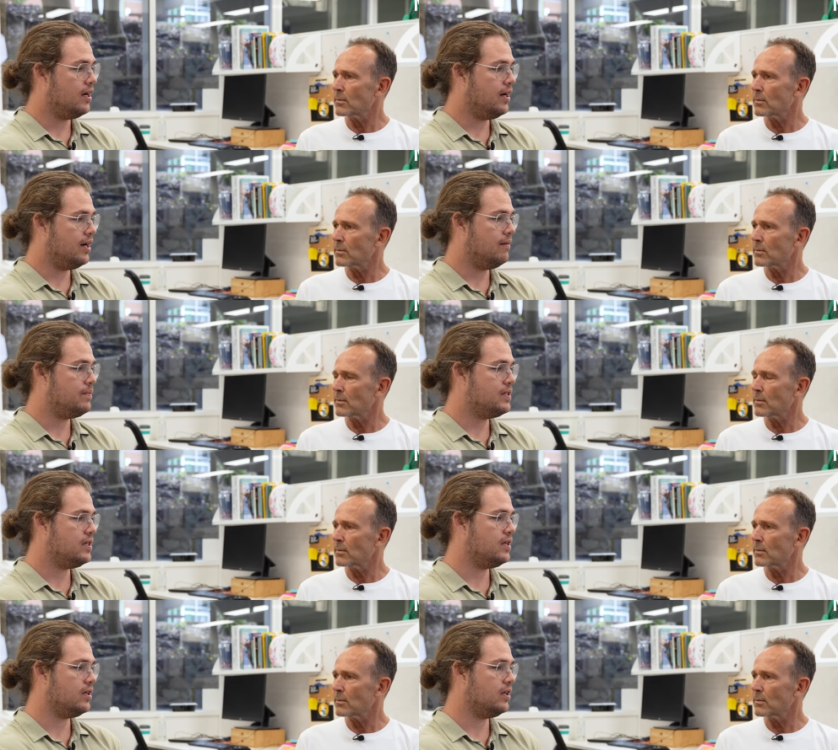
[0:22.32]
Speaker 1: Uh,
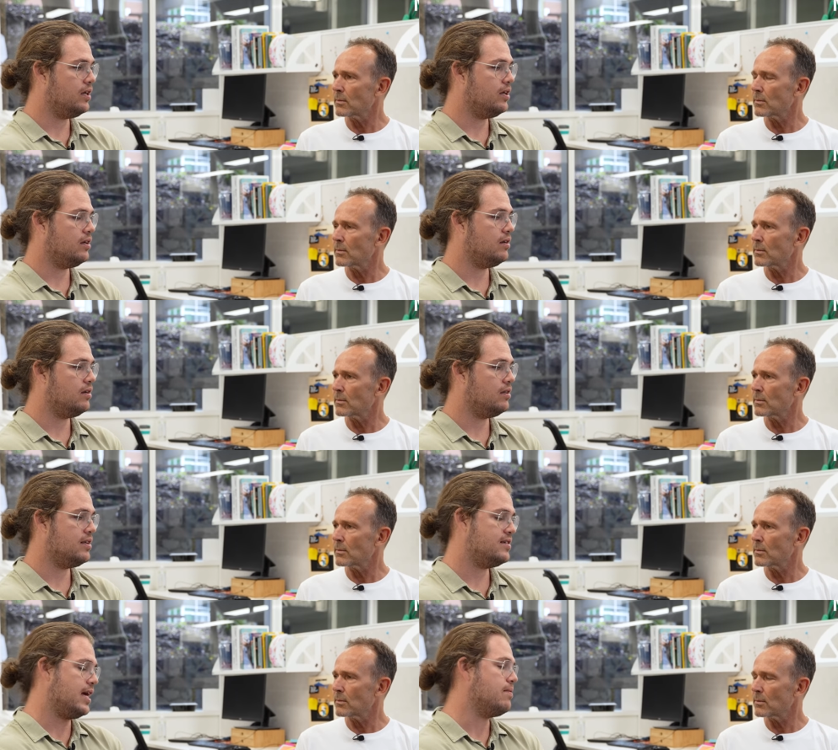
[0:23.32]
particularly,
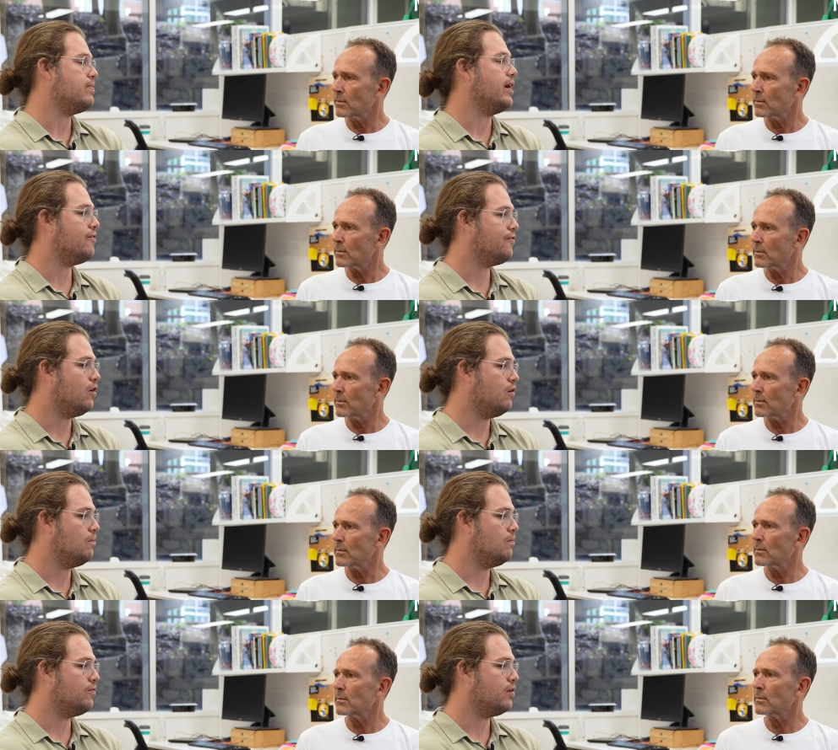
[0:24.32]
this came about from,